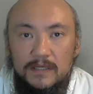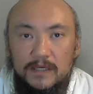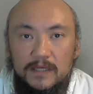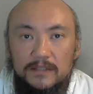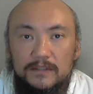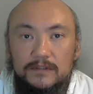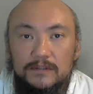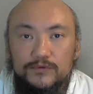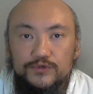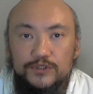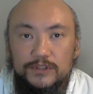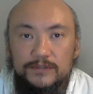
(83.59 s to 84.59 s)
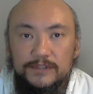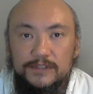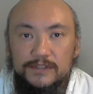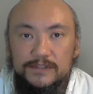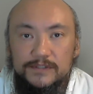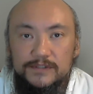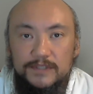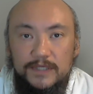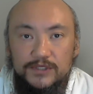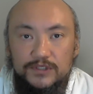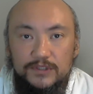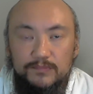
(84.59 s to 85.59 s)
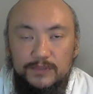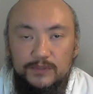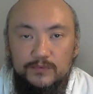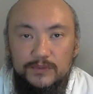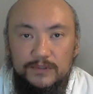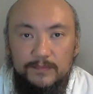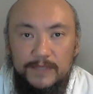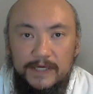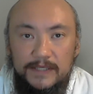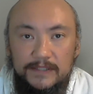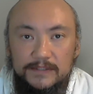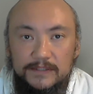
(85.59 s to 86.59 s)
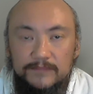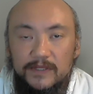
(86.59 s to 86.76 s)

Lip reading: An illusionary dissociation between the mind